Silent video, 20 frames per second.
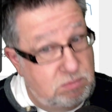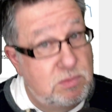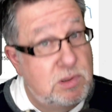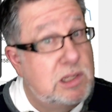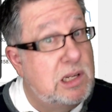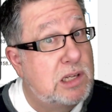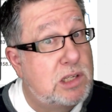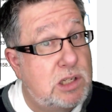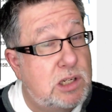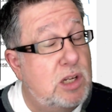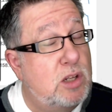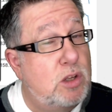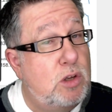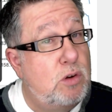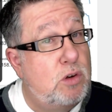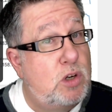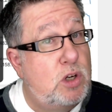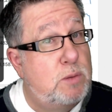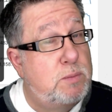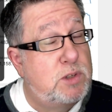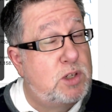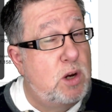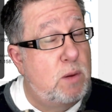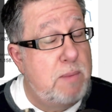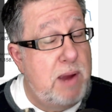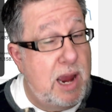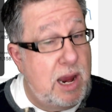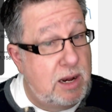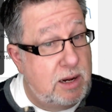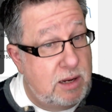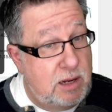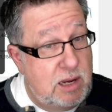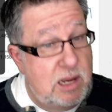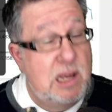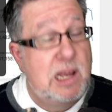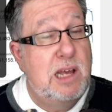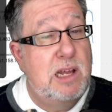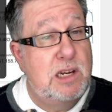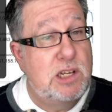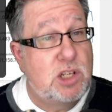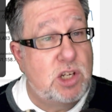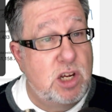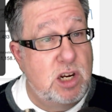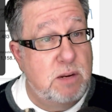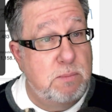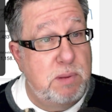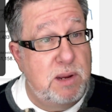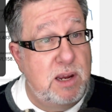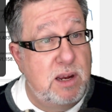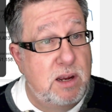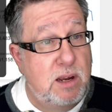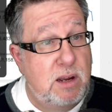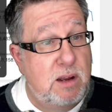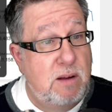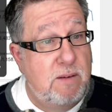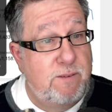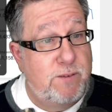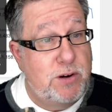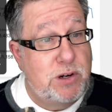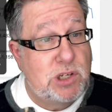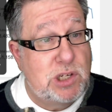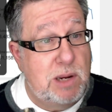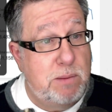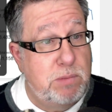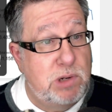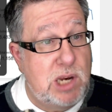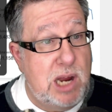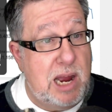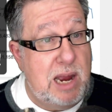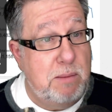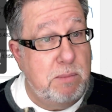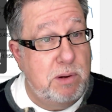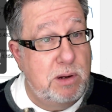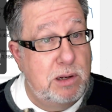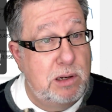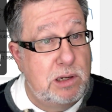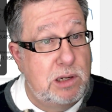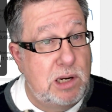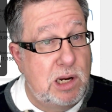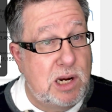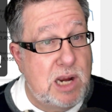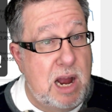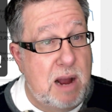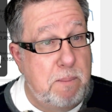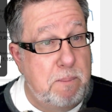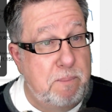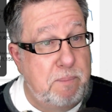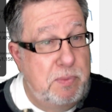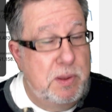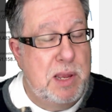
That's still YouTube's domain, and it's going to be for some time to come.